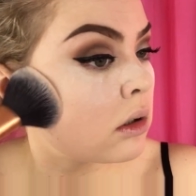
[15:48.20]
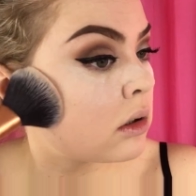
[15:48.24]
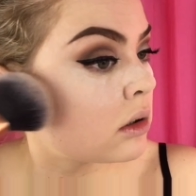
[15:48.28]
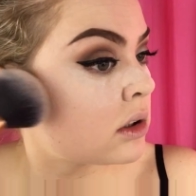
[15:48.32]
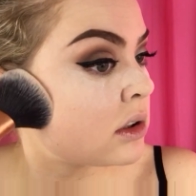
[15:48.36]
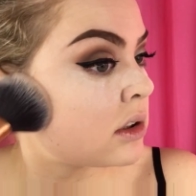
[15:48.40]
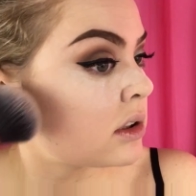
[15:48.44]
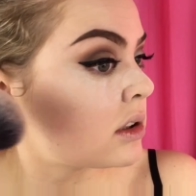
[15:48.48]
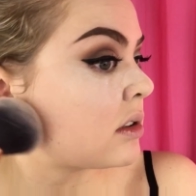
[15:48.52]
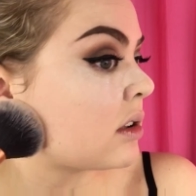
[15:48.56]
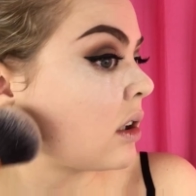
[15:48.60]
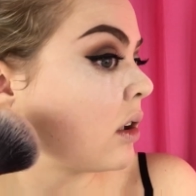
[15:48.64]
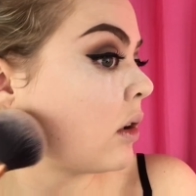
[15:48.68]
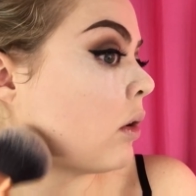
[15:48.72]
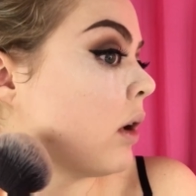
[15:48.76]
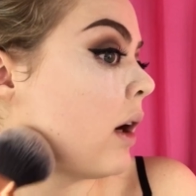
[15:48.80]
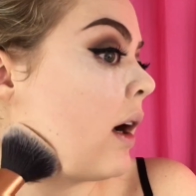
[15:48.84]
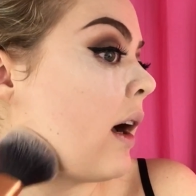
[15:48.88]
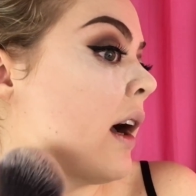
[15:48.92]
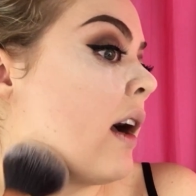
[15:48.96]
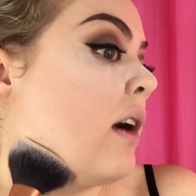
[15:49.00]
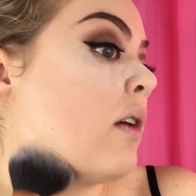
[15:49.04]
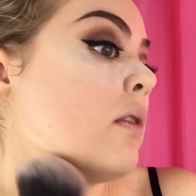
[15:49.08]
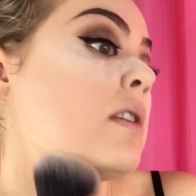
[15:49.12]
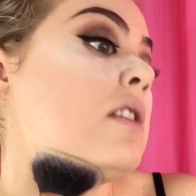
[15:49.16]
So
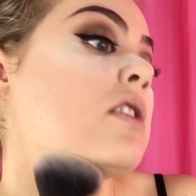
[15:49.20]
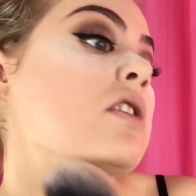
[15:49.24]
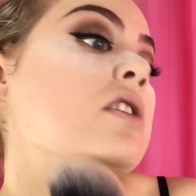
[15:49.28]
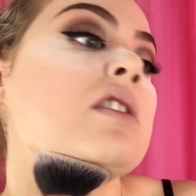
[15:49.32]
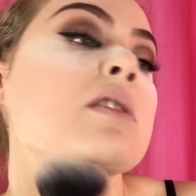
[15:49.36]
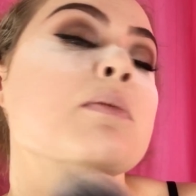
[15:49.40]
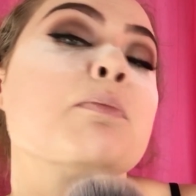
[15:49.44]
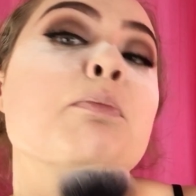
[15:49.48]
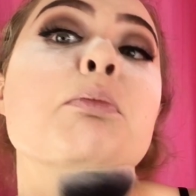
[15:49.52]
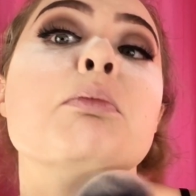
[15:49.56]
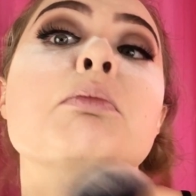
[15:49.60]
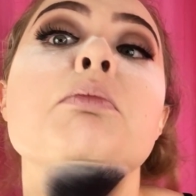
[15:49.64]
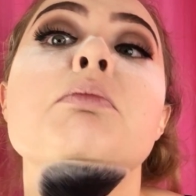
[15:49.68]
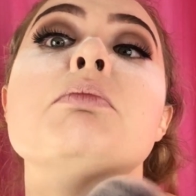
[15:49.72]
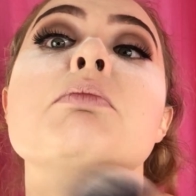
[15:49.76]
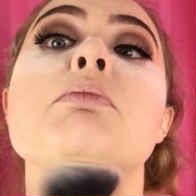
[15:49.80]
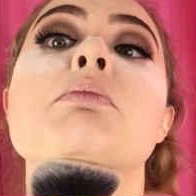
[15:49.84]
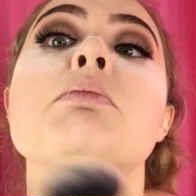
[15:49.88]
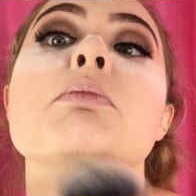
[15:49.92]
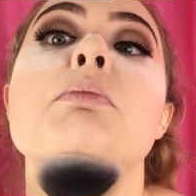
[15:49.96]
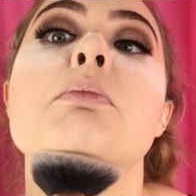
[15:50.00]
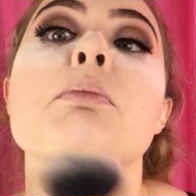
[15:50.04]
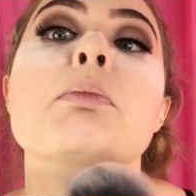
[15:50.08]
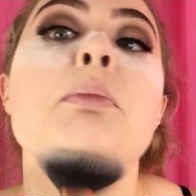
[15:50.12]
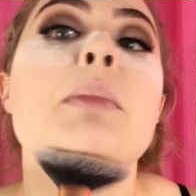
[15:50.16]
I always just
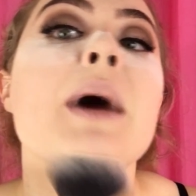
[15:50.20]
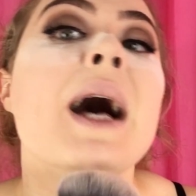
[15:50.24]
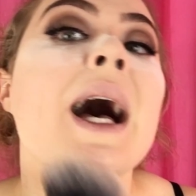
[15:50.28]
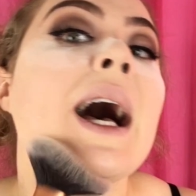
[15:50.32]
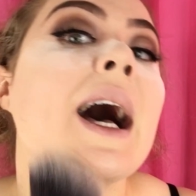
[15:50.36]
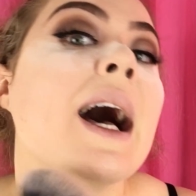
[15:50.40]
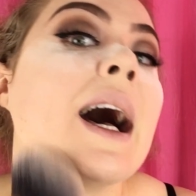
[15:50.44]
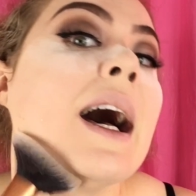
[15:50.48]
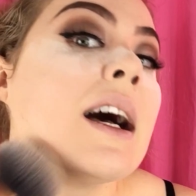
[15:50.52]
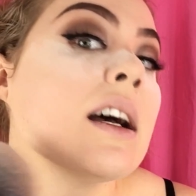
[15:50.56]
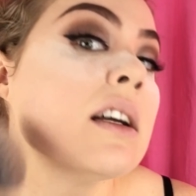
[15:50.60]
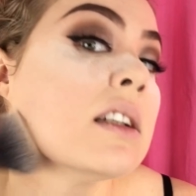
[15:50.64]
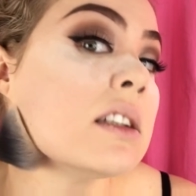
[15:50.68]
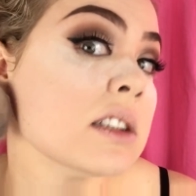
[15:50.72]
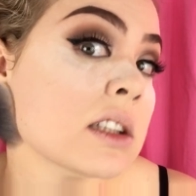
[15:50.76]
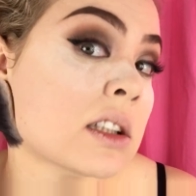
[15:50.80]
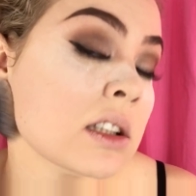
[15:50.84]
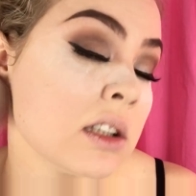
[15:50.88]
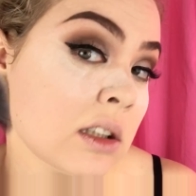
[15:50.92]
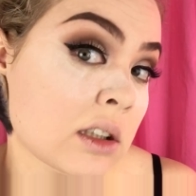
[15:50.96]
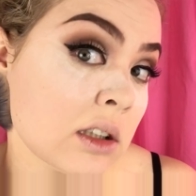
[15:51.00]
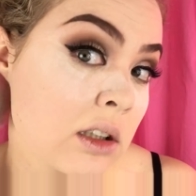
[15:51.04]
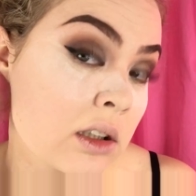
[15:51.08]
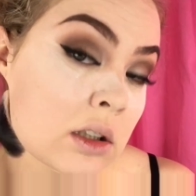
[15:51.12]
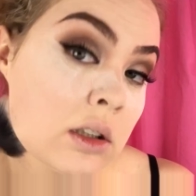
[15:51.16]
pat
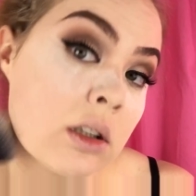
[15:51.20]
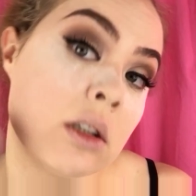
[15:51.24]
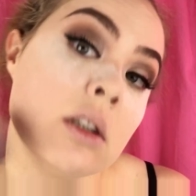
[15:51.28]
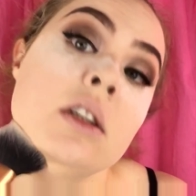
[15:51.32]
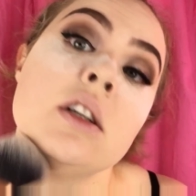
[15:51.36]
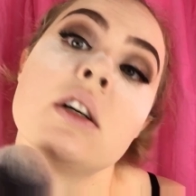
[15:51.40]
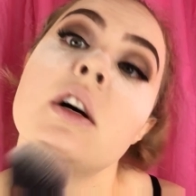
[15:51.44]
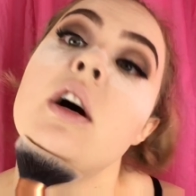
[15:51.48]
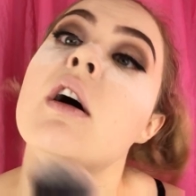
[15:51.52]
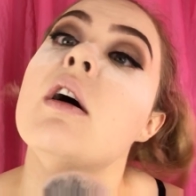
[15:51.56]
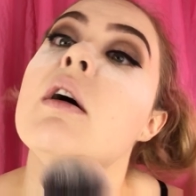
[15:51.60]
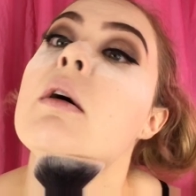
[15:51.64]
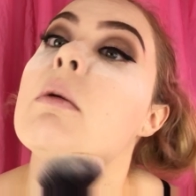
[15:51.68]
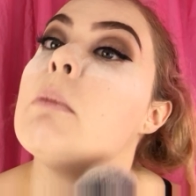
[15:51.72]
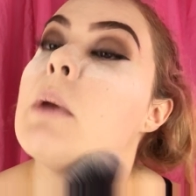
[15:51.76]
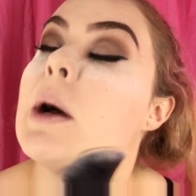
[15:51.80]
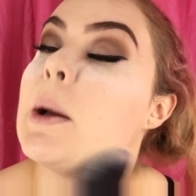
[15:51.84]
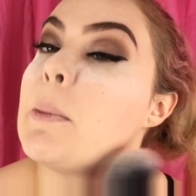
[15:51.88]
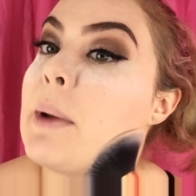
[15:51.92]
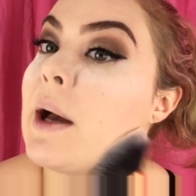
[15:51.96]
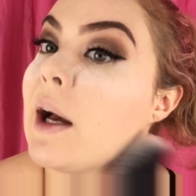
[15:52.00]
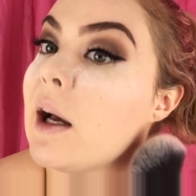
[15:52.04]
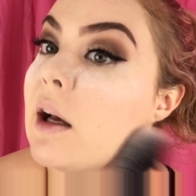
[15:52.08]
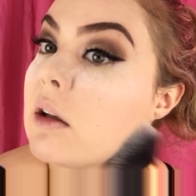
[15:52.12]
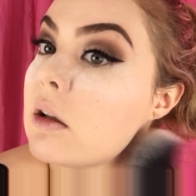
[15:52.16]
my
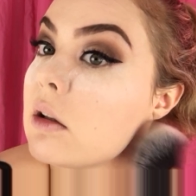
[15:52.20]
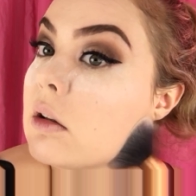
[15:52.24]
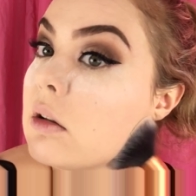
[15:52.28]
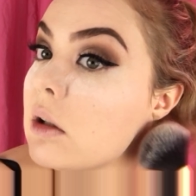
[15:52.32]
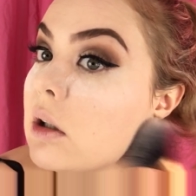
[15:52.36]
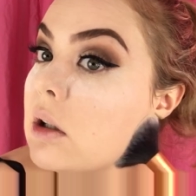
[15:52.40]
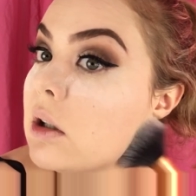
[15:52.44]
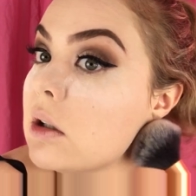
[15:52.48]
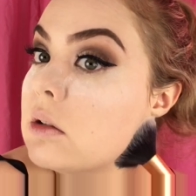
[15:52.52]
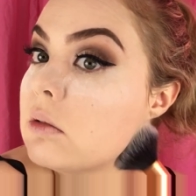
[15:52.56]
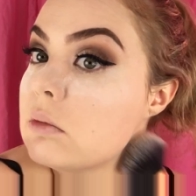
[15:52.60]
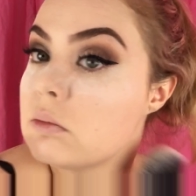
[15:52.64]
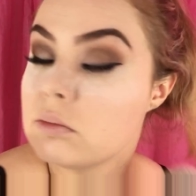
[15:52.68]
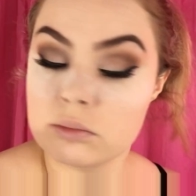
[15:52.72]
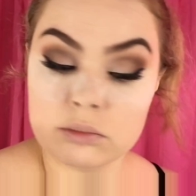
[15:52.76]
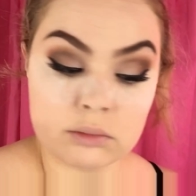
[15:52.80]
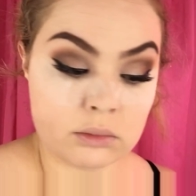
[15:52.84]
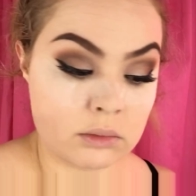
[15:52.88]
powder on.